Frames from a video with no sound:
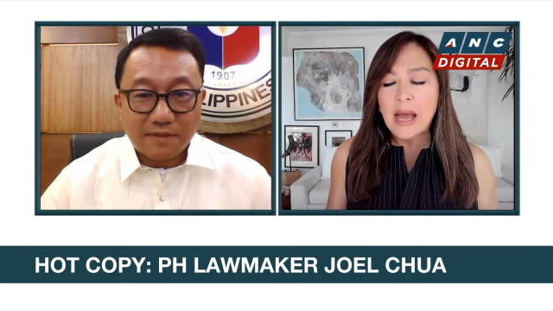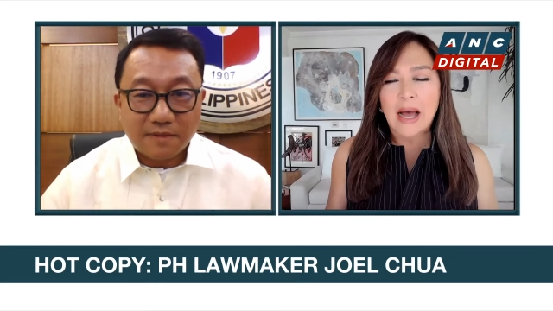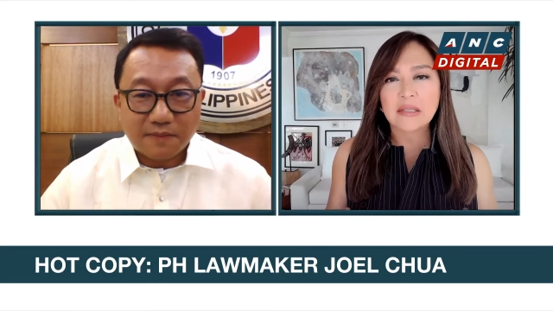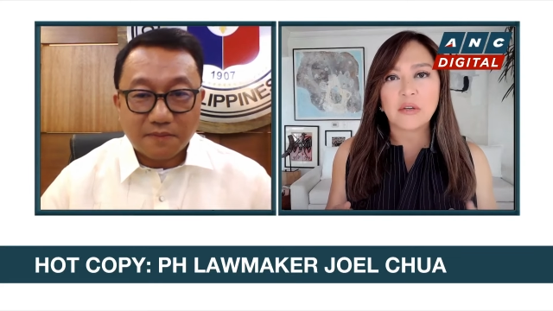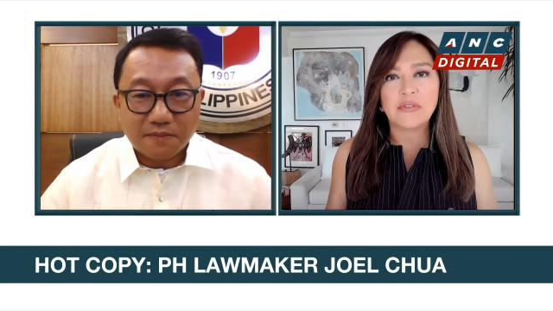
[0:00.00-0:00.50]

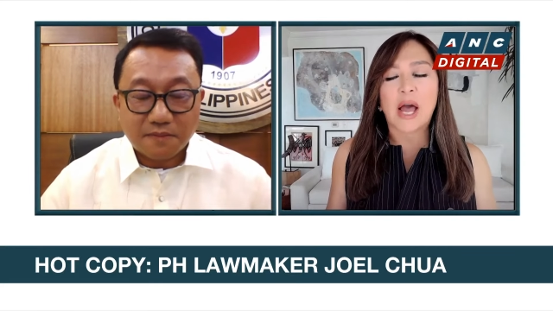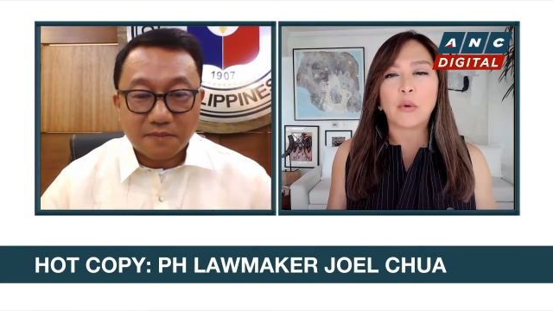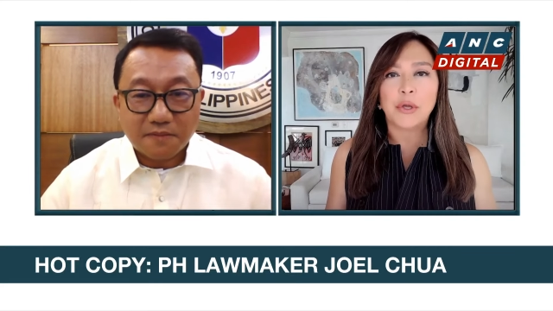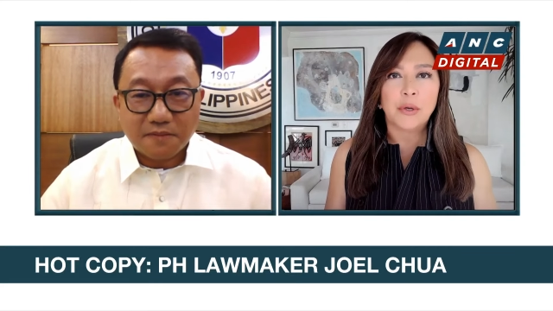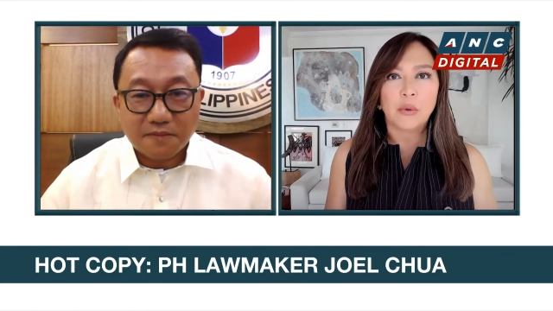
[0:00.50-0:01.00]
Speaker 1: As of now,
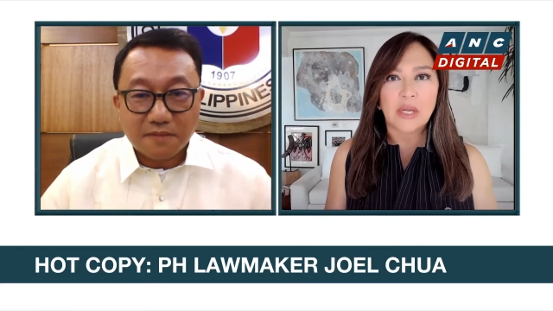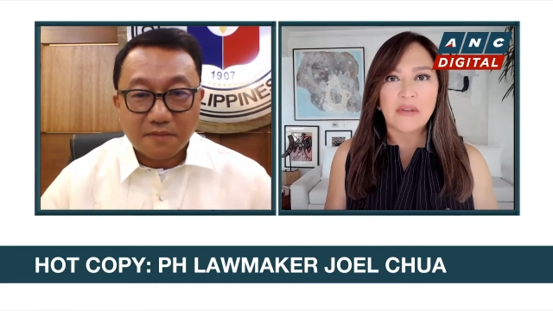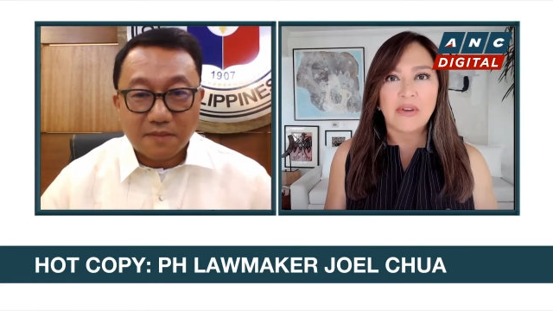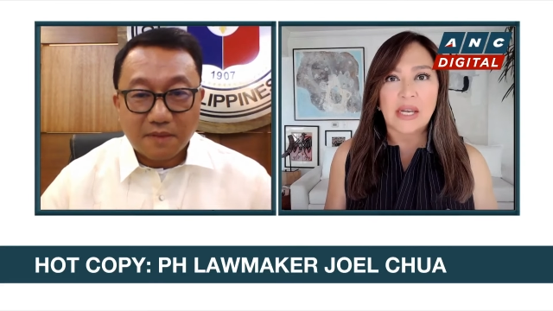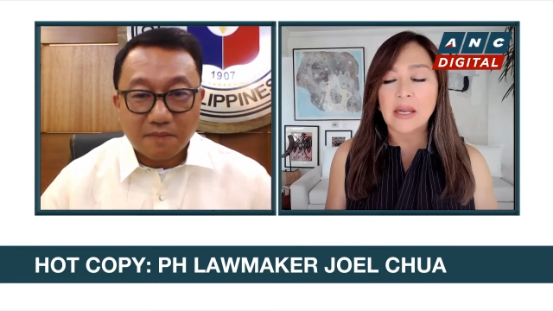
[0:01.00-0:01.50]
you don't
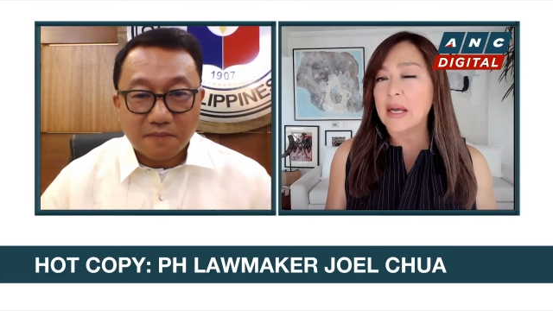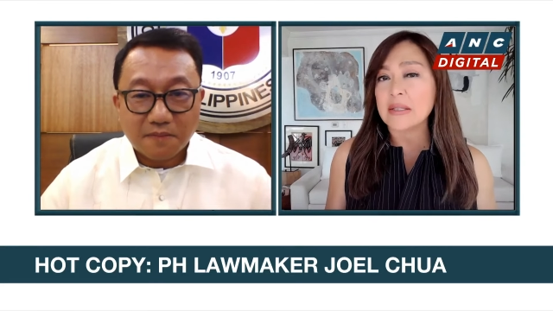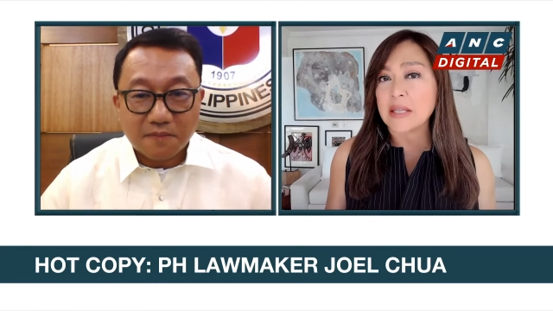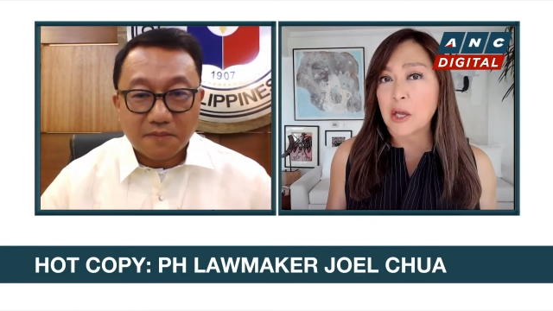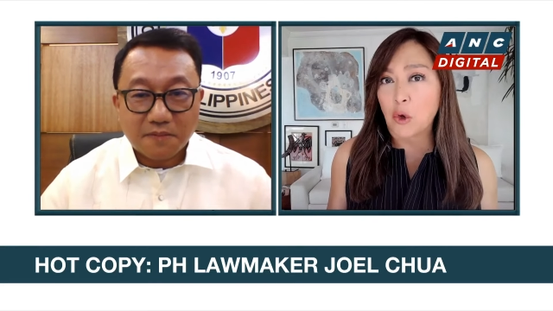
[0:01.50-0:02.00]
even need a
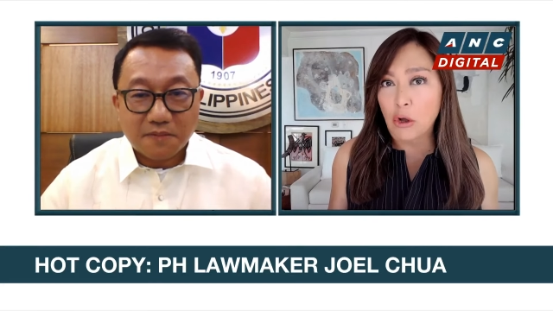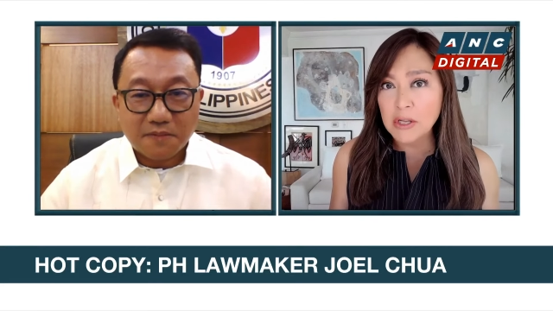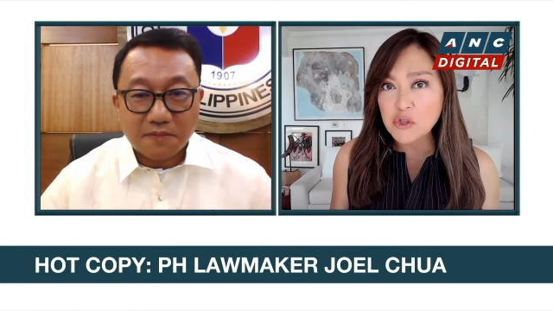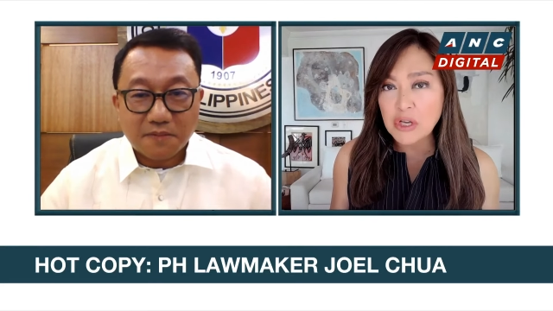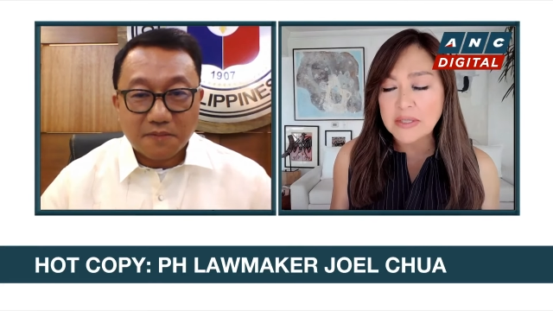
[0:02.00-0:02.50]

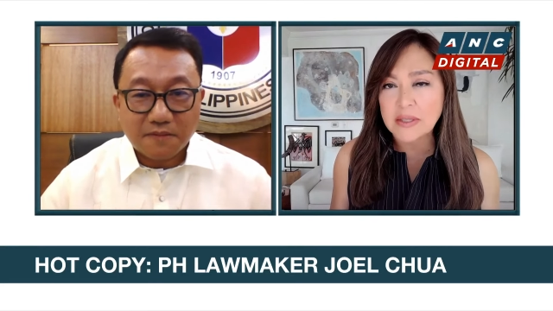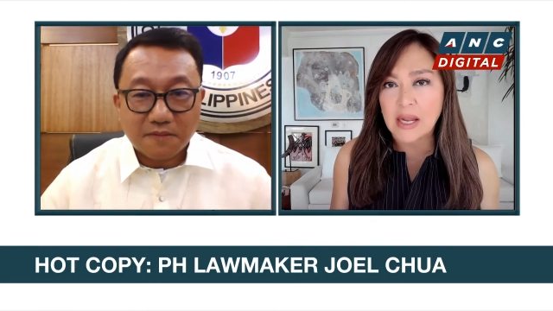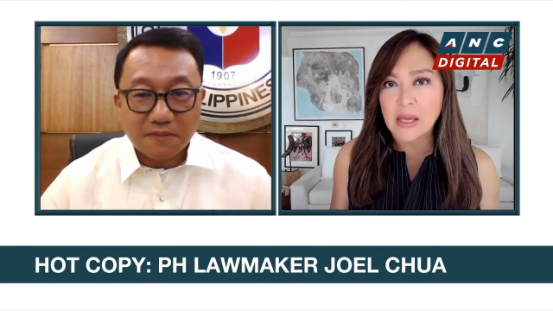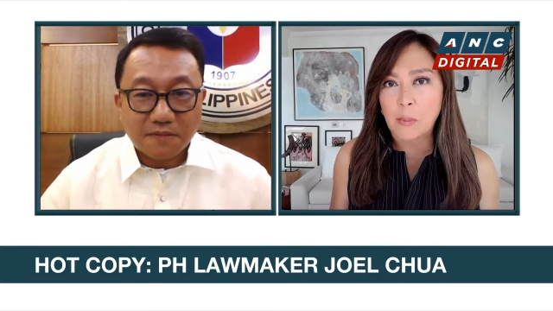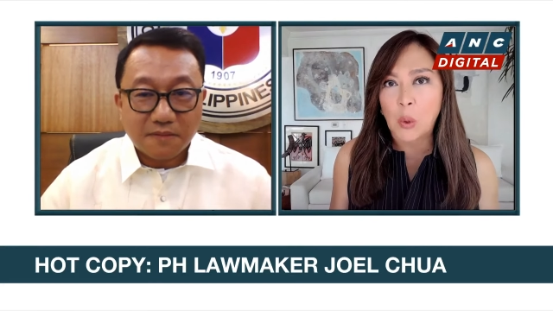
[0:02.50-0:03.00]
psychologist
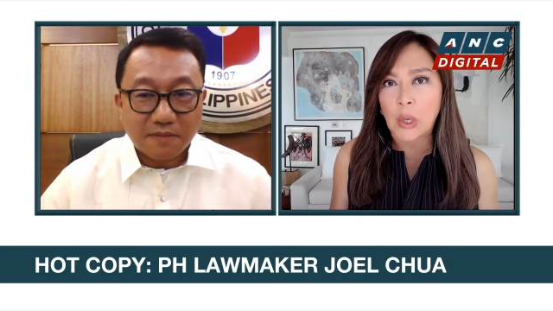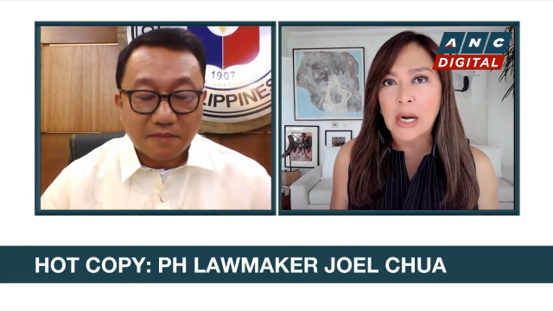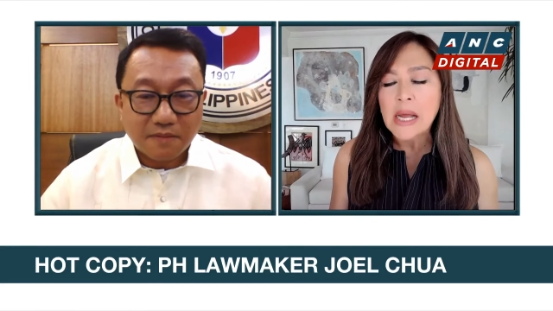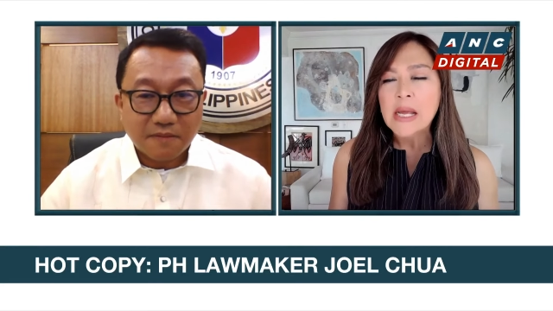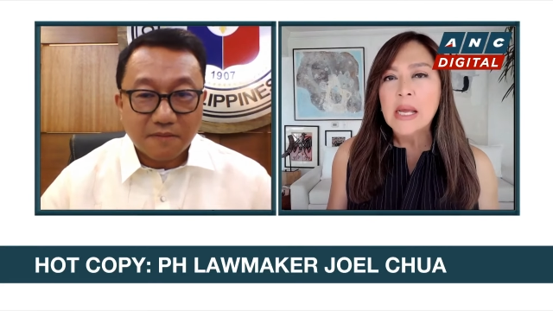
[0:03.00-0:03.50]
anymore
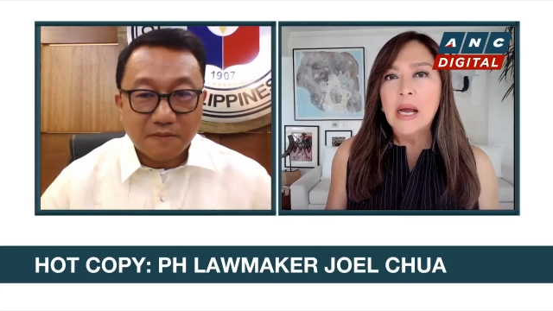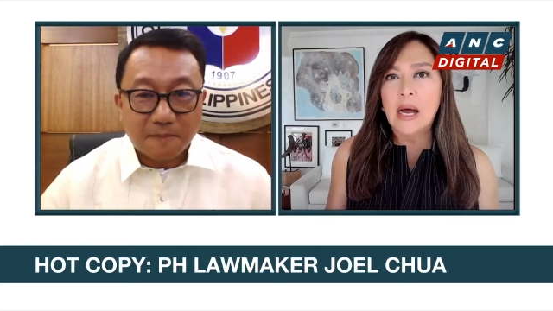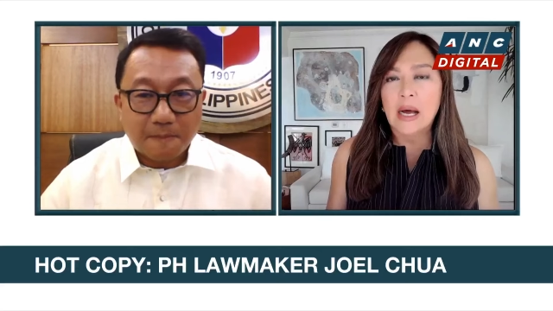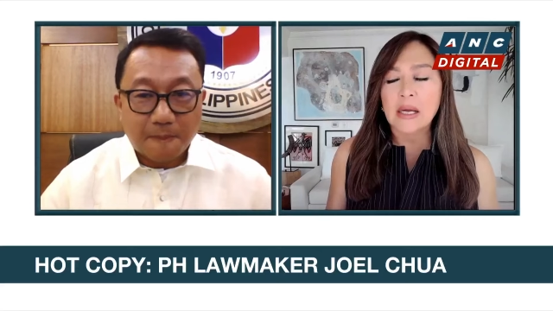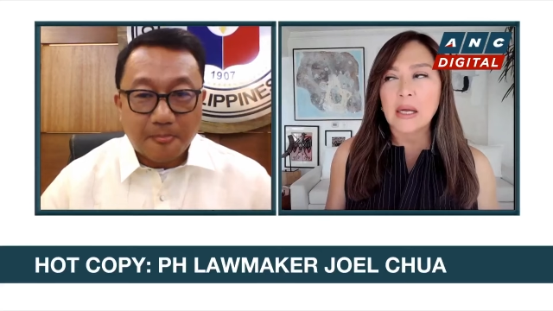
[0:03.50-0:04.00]

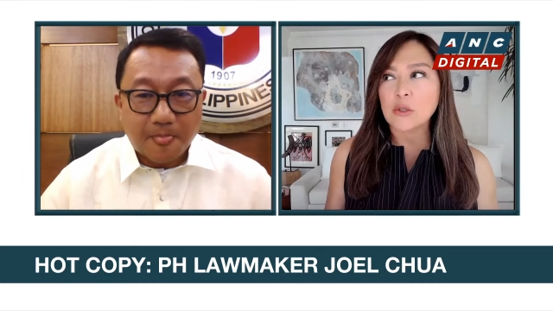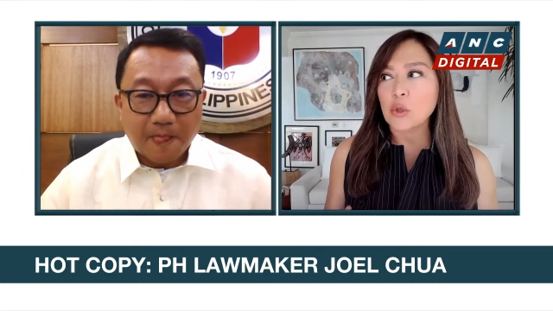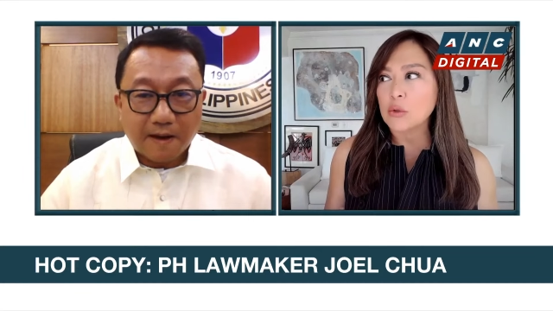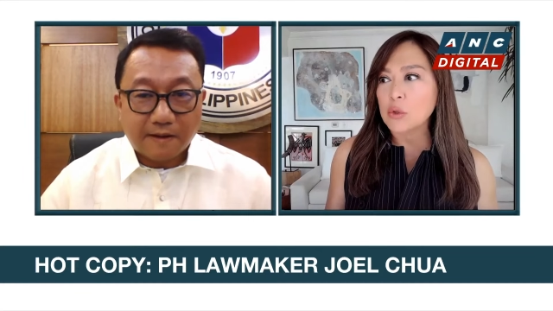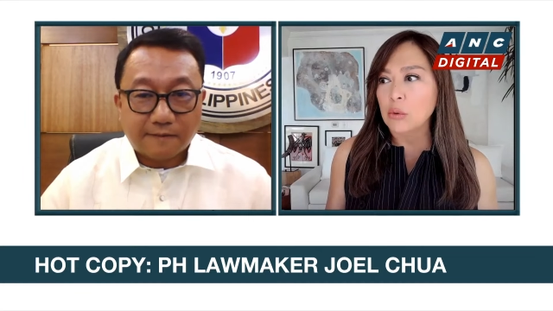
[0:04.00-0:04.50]

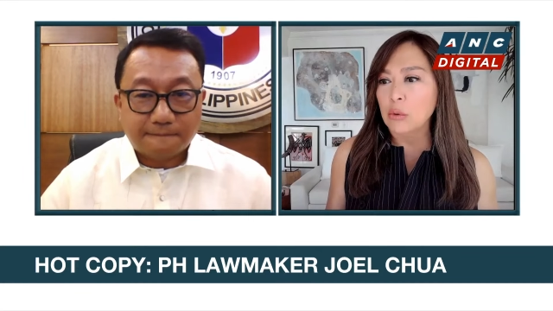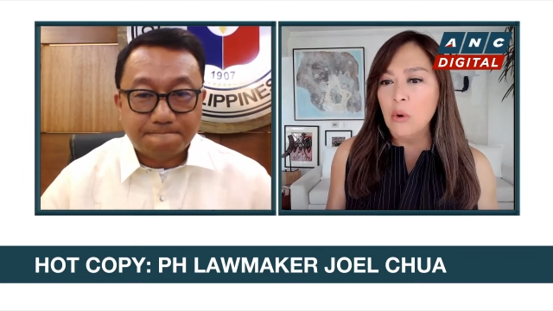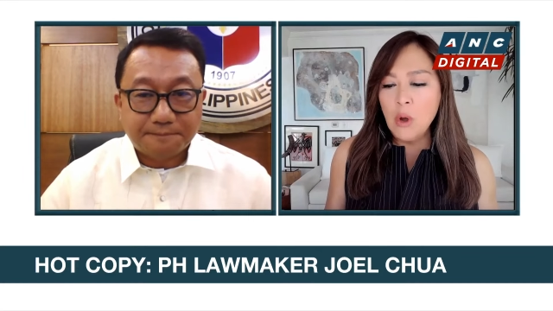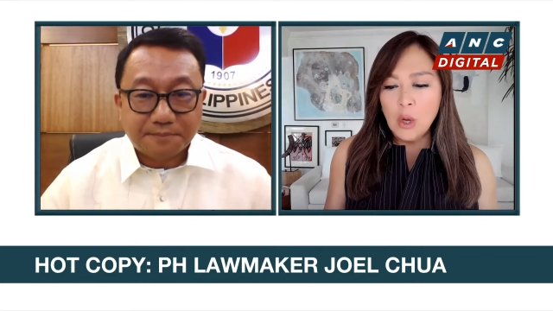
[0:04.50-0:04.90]
to